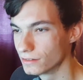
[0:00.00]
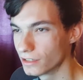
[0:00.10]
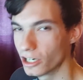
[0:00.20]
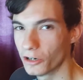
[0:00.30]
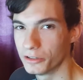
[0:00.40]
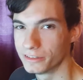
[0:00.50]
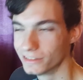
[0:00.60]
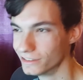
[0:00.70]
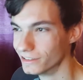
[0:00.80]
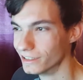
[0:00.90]
Oh.
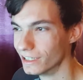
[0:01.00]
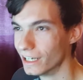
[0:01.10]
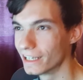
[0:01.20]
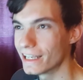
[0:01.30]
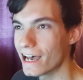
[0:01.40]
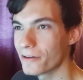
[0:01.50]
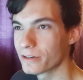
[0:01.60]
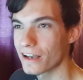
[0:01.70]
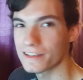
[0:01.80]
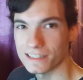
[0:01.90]
Yeah,
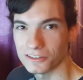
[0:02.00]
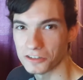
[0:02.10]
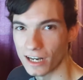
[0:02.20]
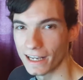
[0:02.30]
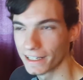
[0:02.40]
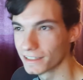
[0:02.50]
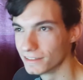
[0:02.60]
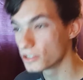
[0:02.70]
we're all still crying.